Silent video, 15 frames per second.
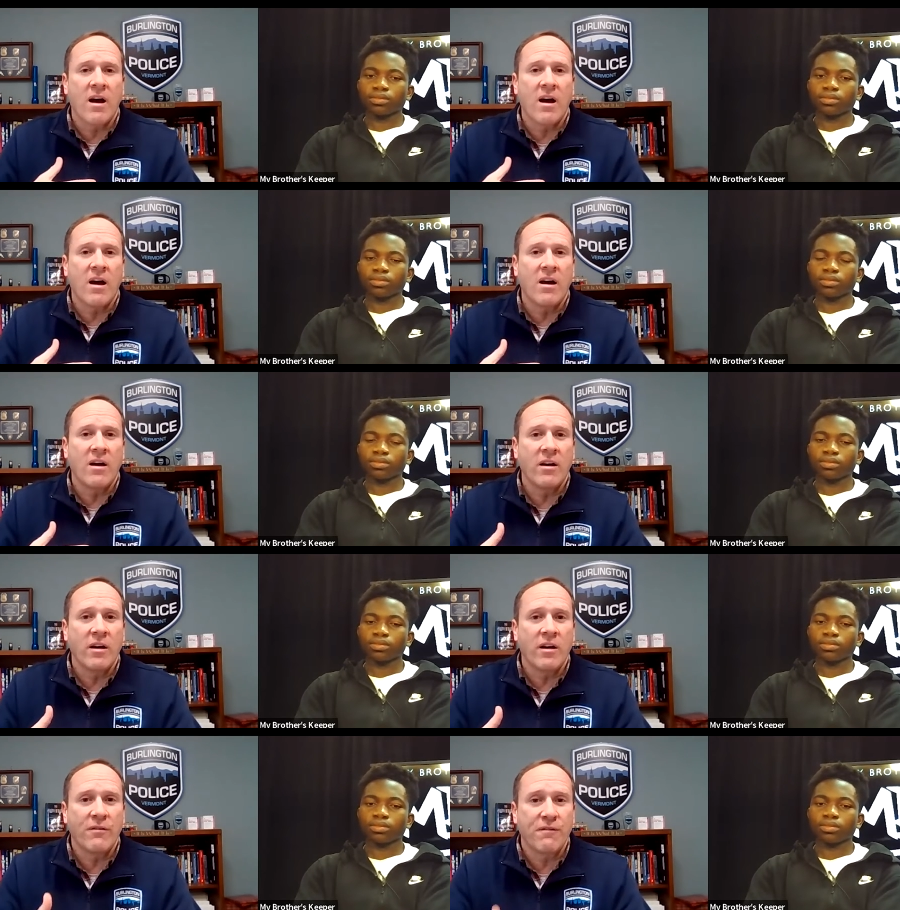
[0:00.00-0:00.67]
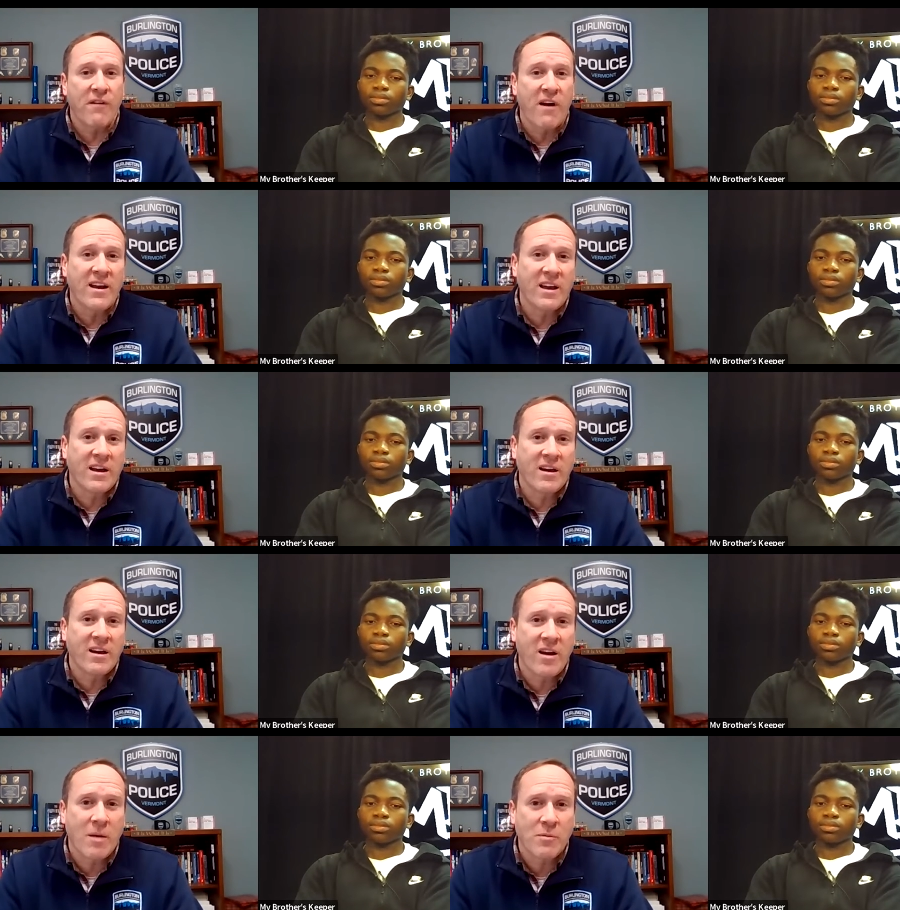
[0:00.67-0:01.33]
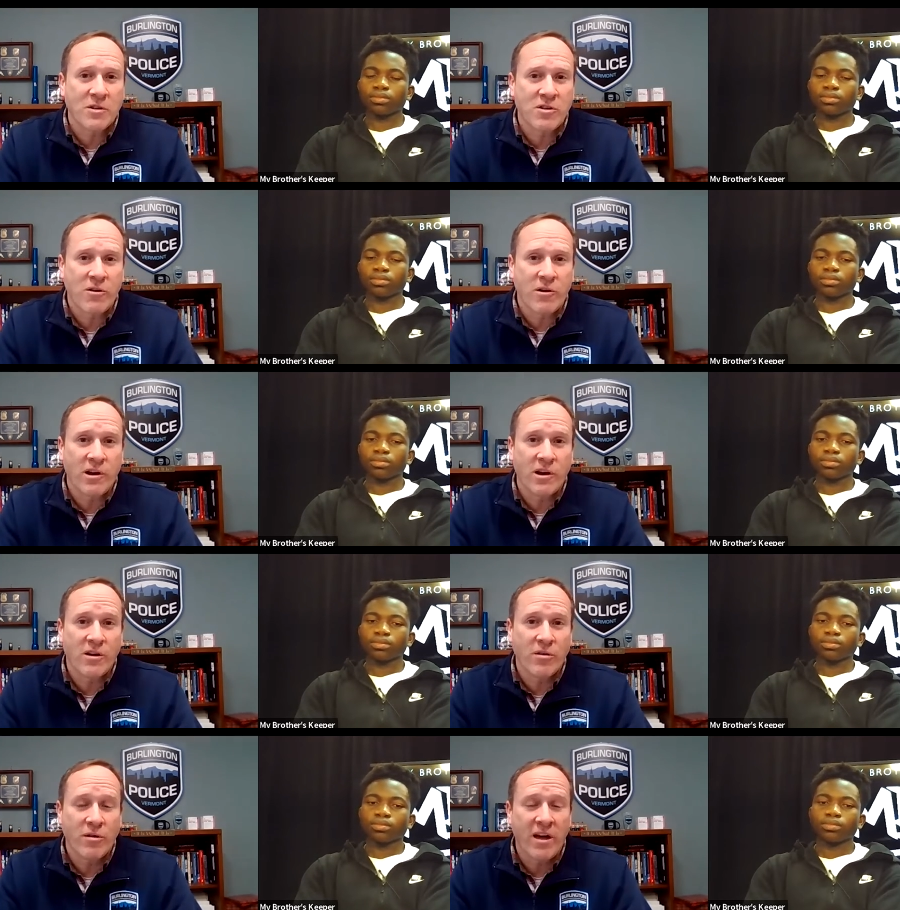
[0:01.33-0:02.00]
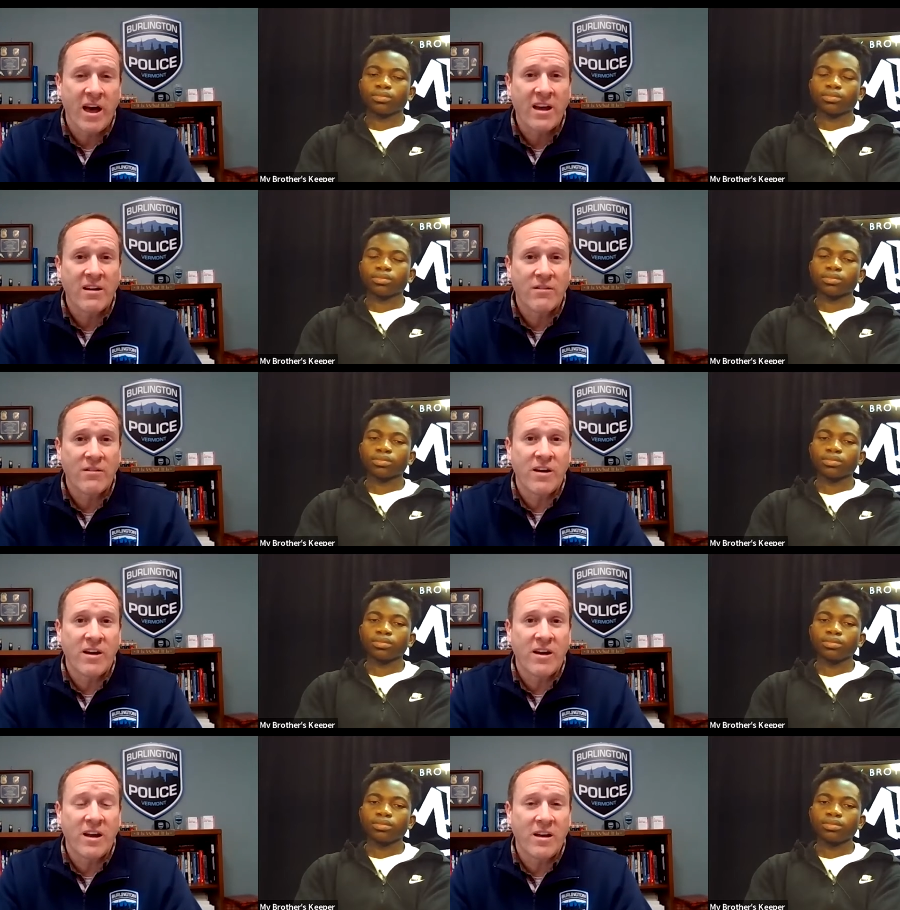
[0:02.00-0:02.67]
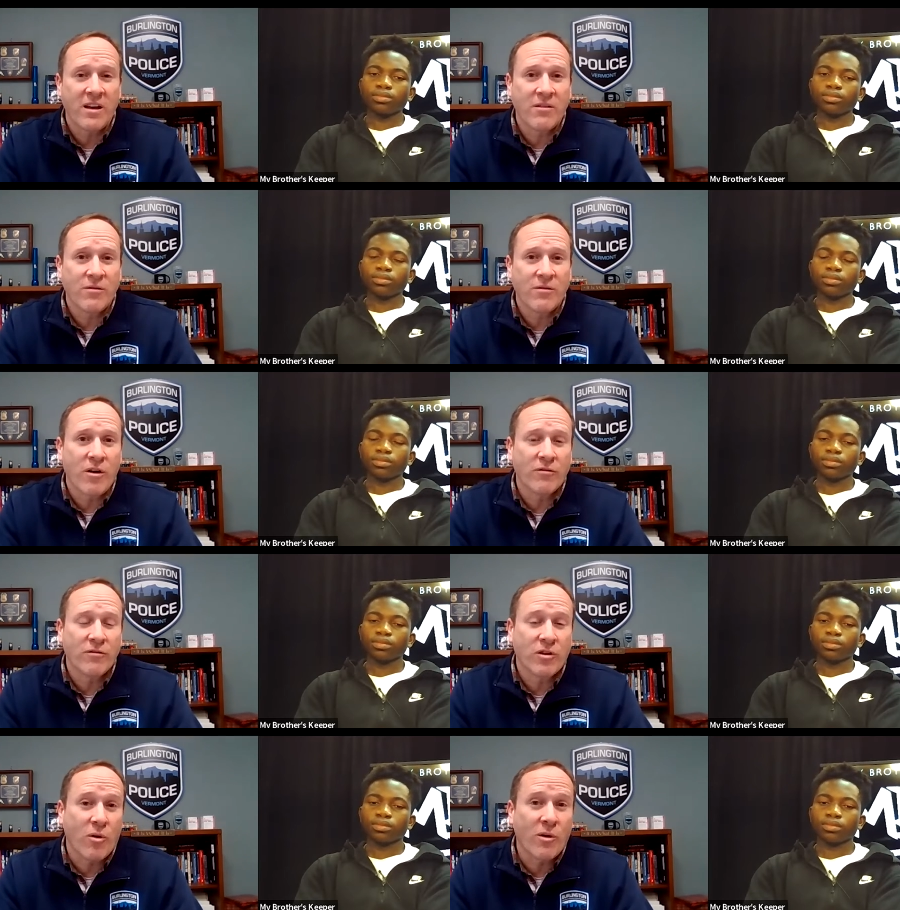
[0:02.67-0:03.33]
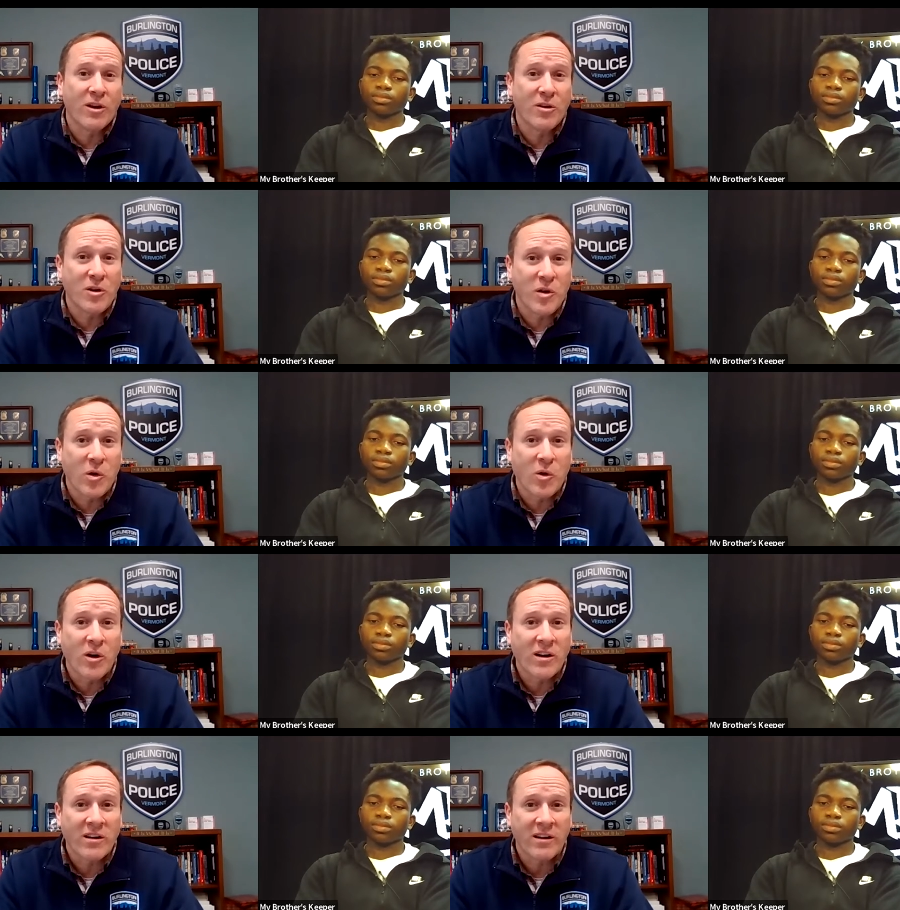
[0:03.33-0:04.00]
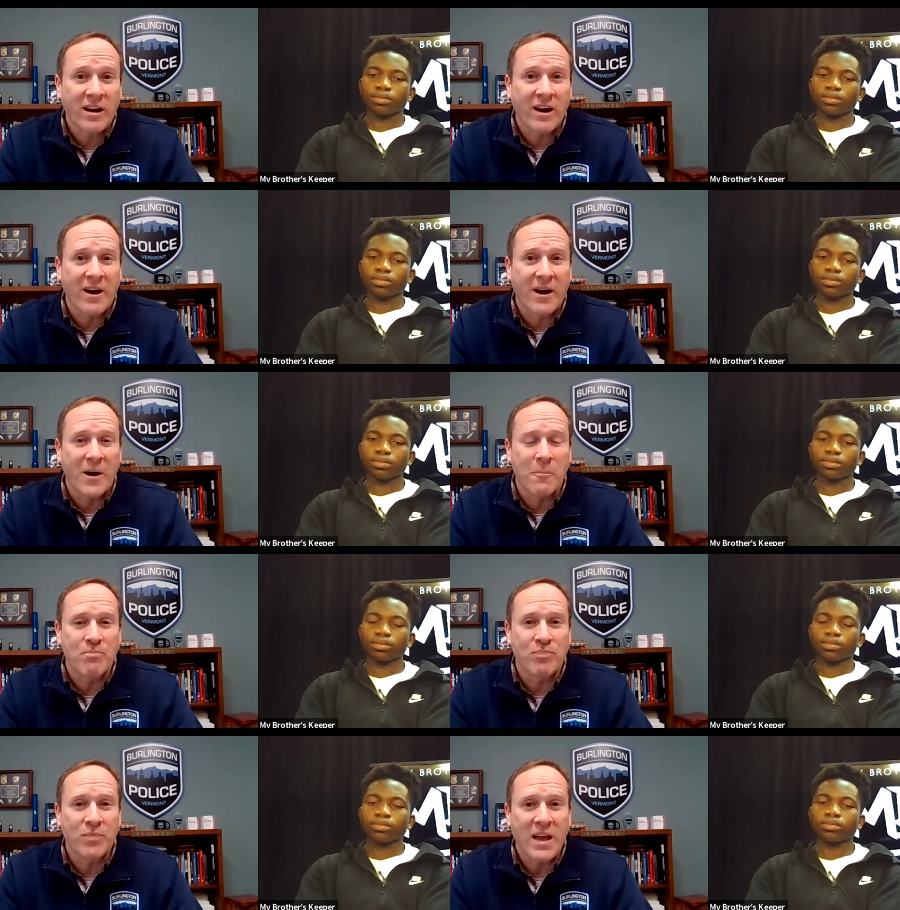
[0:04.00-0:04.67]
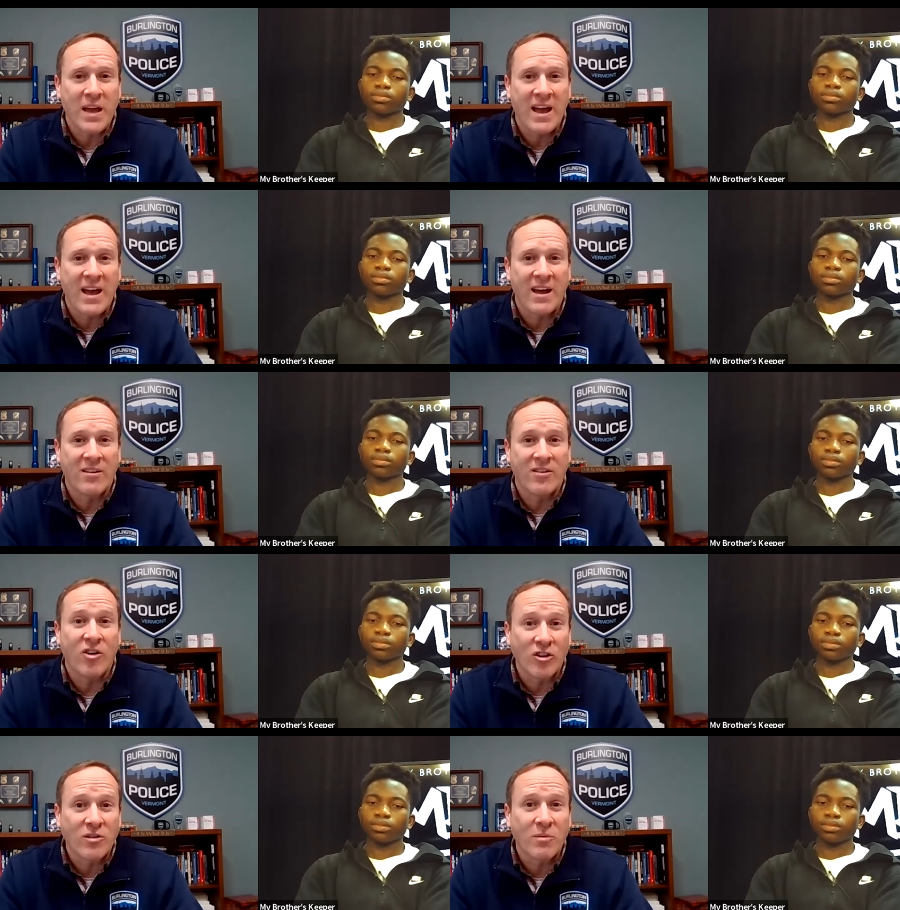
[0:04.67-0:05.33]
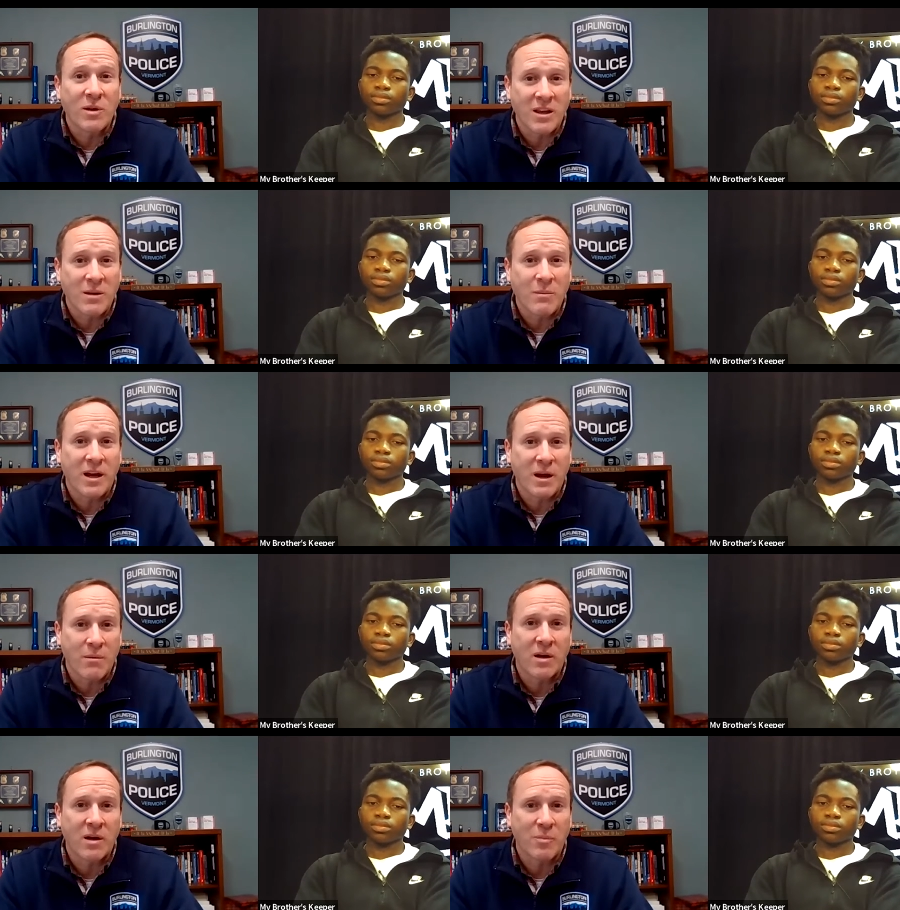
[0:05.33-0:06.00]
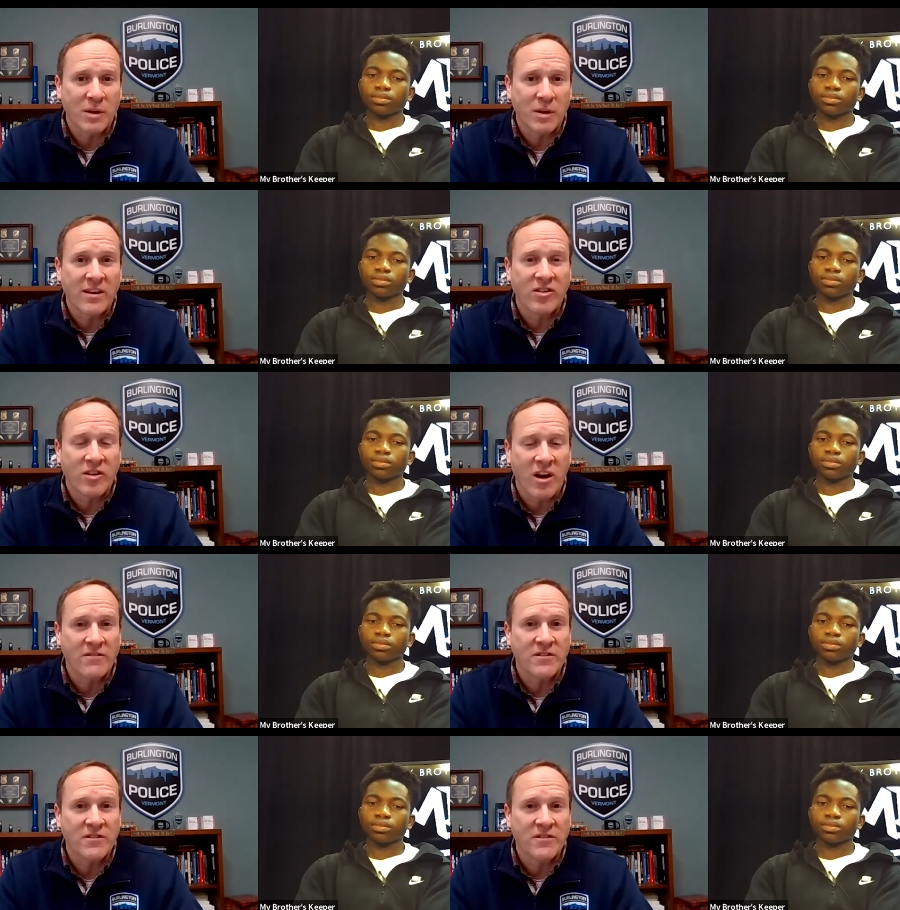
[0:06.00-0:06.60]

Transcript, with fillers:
Speaker 1: uh, finding an opportunity to do that involved going to New York um, and ultimately becoming a police